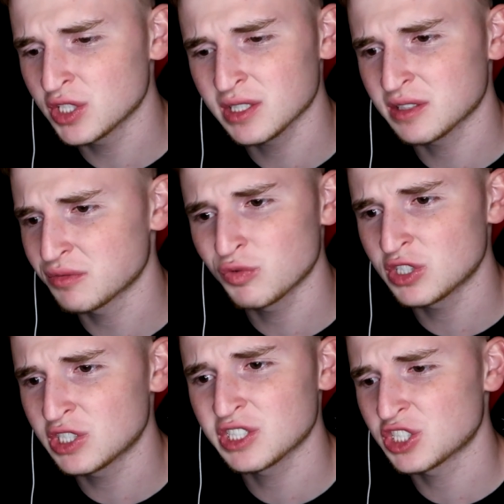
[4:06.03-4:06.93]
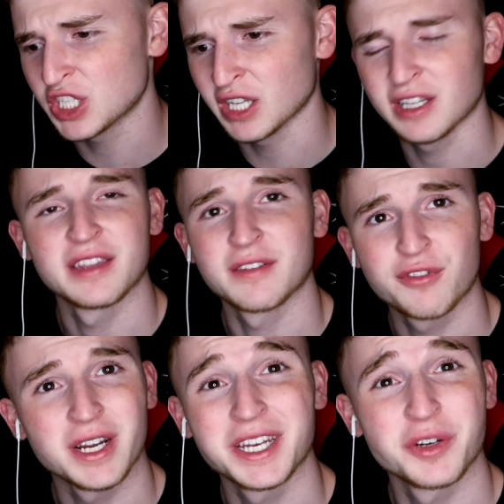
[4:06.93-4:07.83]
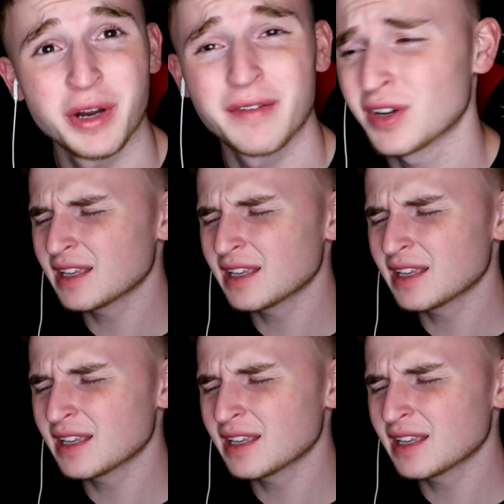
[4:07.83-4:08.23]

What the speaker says: just chill on the freaking grave.